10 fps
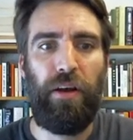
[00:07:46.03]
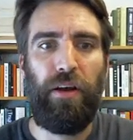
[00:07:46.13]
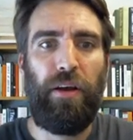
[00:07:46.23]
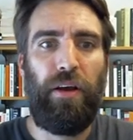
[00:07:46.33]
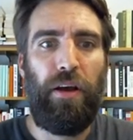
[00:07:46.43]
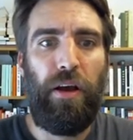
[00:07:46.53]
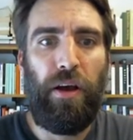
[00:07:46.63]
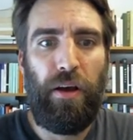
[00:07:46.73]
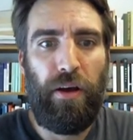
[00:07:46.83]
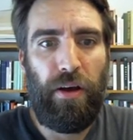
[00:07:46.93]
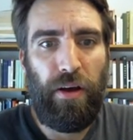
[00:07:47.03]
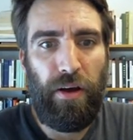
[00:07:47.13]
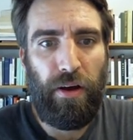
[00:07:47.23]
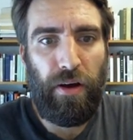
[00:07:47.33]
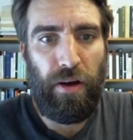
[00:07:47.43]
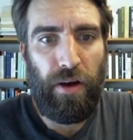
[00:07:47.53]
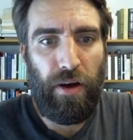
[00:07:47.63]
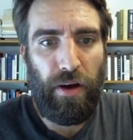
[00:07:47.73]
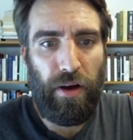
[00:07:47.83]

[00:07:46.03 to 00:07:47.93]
Nothing is said.